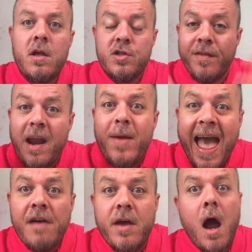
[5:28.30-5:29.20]
So there we
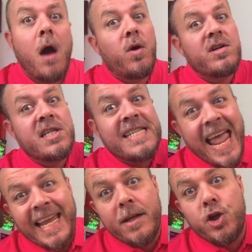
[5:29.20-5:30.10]
have it, our
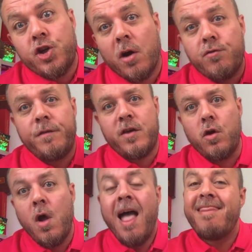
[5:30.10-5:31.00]
second shirt review.
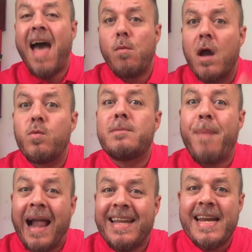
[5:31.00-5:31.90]
That one was
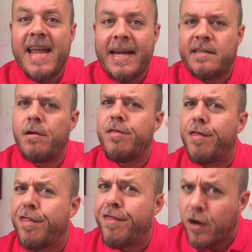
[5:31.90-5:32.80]
Bali United, the
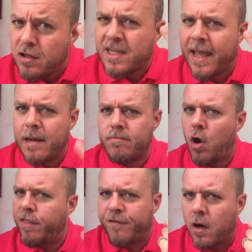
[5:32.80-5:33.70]
third kit, not
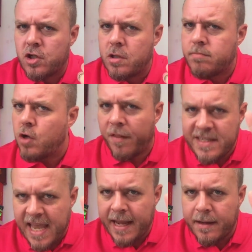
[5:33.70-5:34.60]
the first, not the
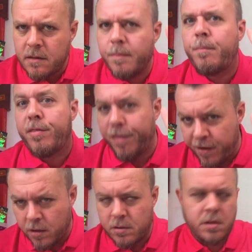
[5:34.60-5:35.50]
second, but the
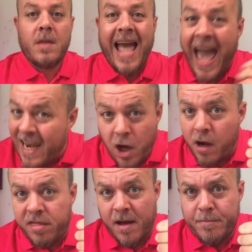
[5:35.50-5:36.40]
third. And it got a
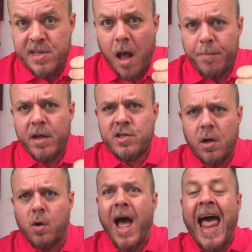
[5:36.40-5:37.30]
thumbs up.
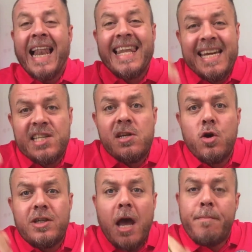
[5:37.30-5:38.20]
So let us know
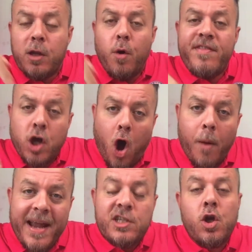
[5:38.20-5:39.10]
down below in the
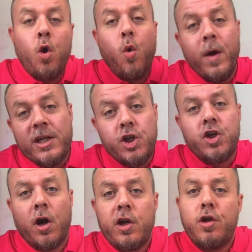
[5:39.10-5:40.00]
comments which
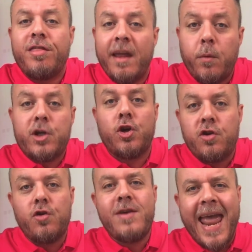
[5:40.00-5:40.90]
shirt you think we should
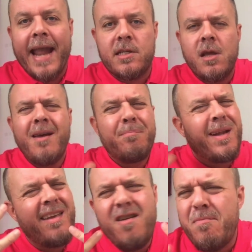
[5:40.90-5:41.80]
do next.
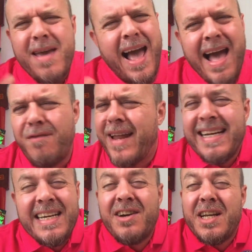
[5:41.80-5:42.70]
Believe me, I have like
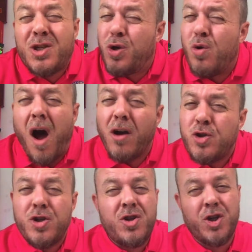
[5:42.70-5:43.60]
nearly
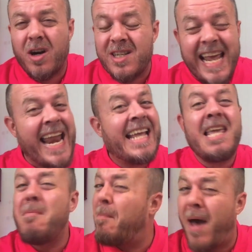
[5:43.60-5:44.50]
200 shirts and I
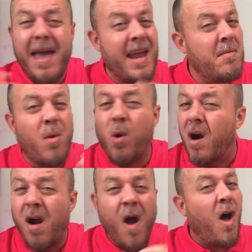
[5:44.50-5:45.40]
keep buying more
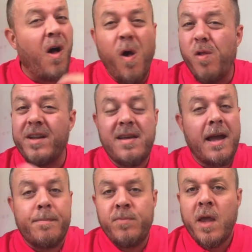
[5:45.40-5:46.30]
all the time.